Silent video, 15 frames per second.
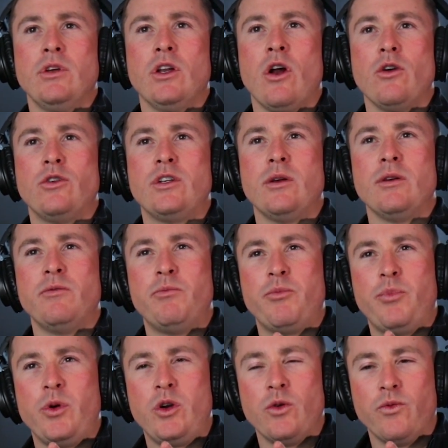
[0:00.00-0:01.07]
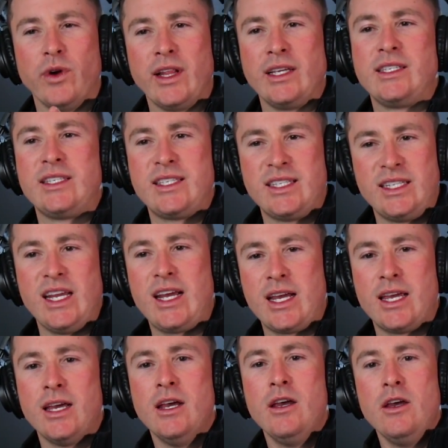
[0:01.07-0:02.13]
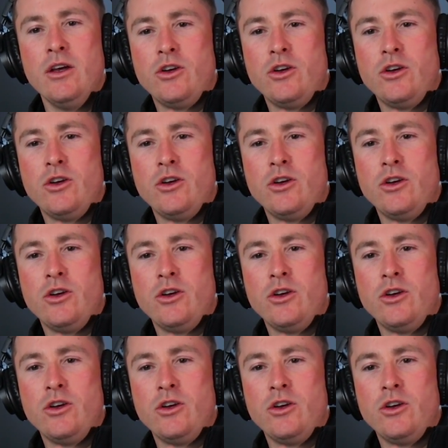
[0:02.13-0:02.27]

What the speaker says: to really stick